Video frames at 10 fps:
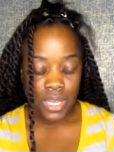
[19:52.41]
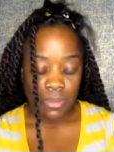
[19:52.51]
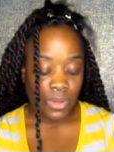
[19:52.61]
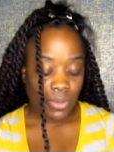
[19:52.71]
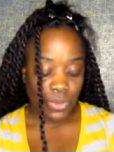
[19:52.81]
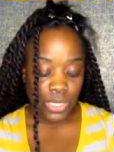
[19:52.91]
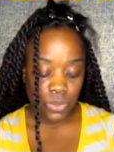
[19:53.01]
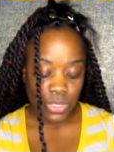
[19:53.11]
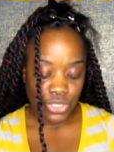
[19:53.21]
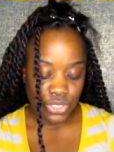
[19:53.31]
But really
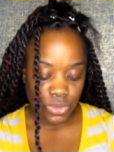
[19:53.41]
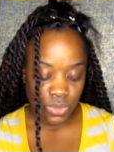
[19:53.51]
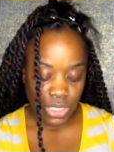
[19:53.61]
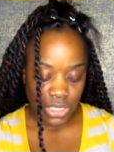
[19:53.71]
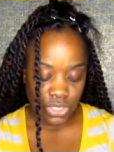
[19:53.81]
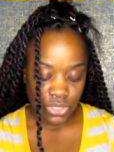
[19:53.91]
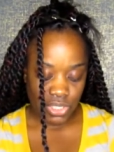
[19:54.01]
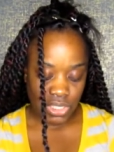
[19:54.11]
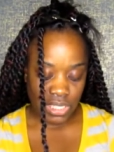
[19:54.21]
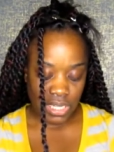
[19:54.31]
what you're doing is
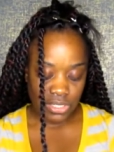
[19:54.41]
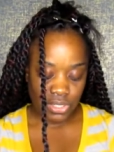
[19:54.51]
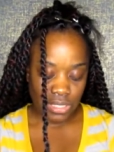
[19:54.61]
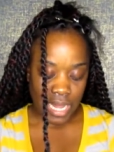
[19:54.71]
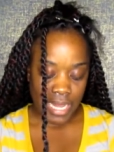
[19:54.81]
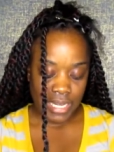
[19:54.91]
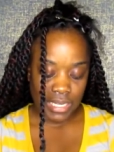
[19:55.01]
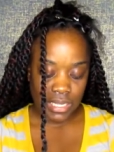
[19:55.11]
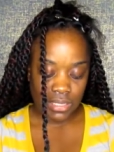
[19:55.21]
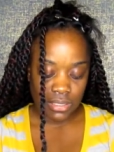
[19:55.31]
you're locking
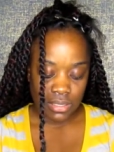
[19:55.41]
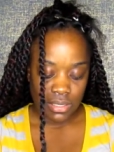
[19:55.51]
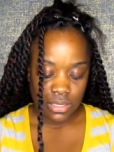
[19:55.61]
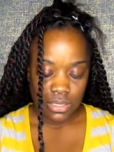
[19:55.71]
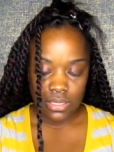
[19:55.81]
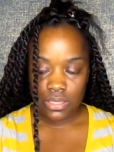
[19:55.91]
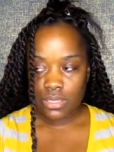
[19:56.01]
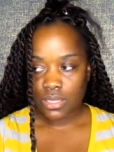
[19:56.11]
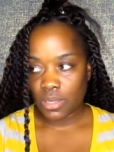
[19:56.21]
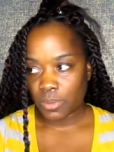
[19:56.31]
it
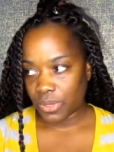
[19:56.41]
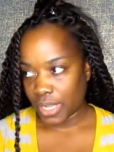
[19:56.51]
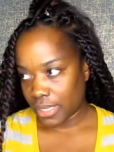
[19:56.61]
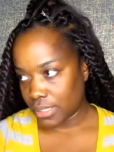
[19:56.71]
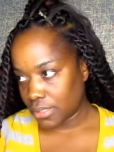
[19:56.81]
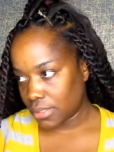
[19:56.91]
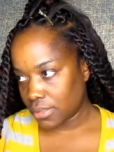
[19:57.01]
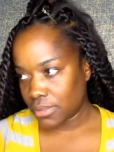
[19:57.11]
in place.